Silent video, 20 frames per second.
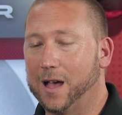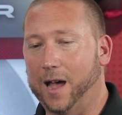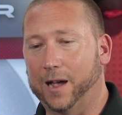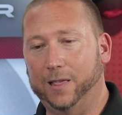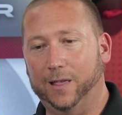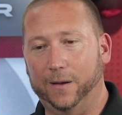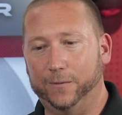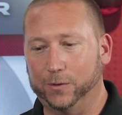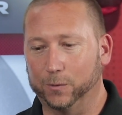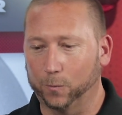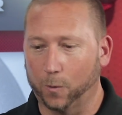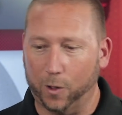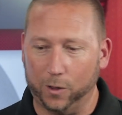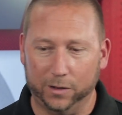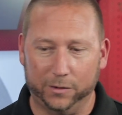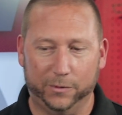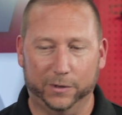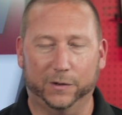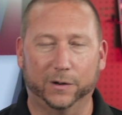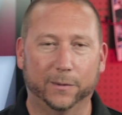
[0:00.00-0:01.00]
I love to
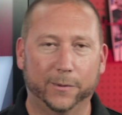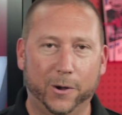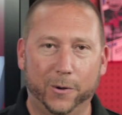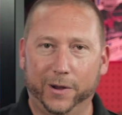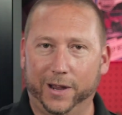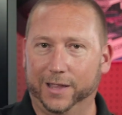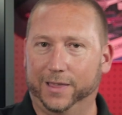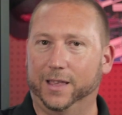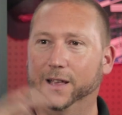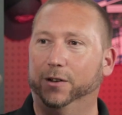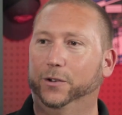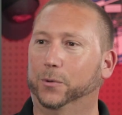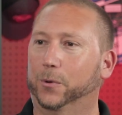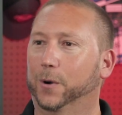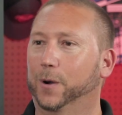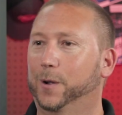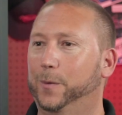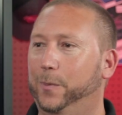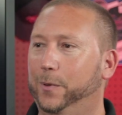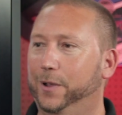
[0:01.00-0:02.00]
roll into a turbo and get that
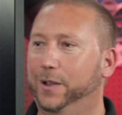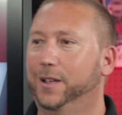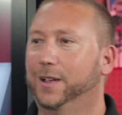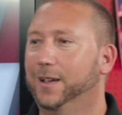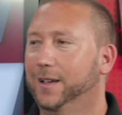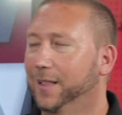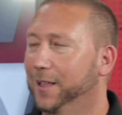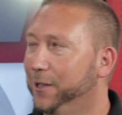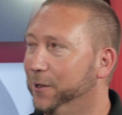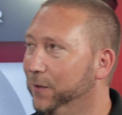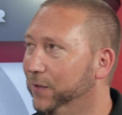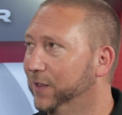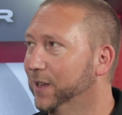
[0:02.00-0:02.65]
torque, but like you